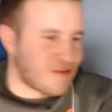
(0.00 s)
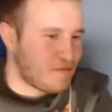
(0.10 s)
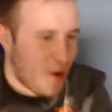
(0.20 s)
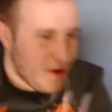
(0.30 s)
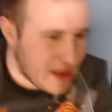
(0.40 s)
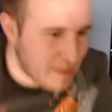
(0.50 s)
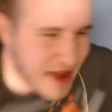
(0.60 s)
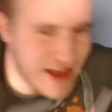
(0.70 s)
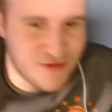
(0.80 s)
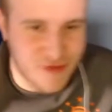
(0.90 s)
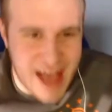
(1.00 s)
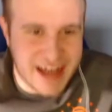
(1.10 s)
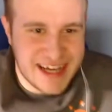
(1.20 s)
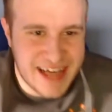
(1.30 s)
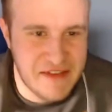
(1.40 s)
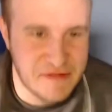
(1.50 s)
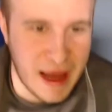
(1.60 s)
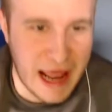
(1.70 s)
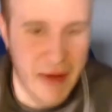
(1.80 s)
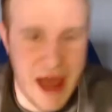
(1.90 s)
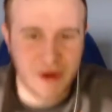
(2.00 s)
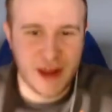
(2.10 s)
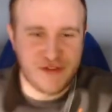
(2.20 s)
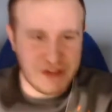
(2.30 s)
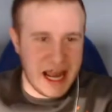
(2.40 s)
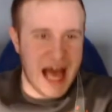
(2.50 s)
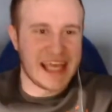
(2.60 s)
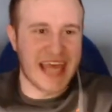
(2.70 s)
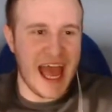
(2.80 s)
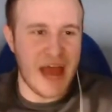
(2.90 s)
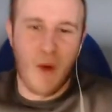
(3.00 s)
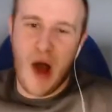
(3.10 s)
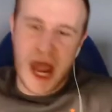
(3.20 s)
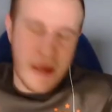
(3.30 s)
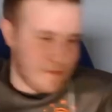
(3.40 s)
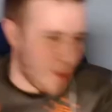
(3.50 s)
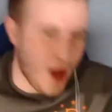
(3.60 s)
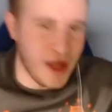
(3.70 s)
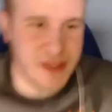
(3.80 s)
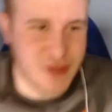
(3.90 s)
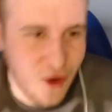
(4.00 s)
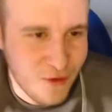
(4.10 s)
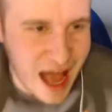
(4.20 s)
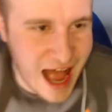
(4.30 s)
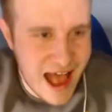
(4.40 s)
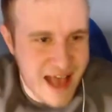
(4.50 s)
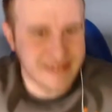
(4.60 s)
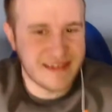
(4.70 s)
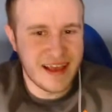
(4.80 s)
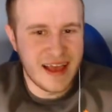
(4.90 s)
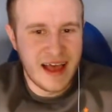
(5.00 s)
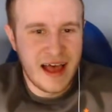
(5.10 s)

We've spoken about his record against Motherwell and he's done it again. What an important goal that is.